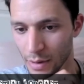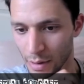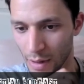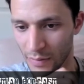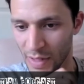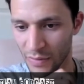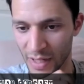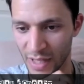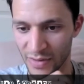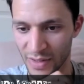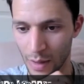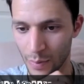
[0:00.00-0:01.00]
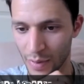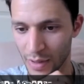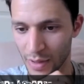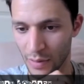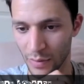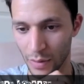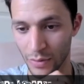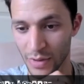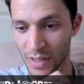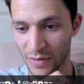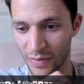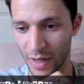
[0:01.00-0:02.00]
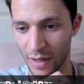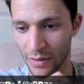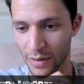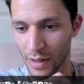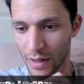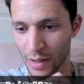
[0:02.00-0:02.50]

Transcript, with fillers: Love never gives up, never loses faith,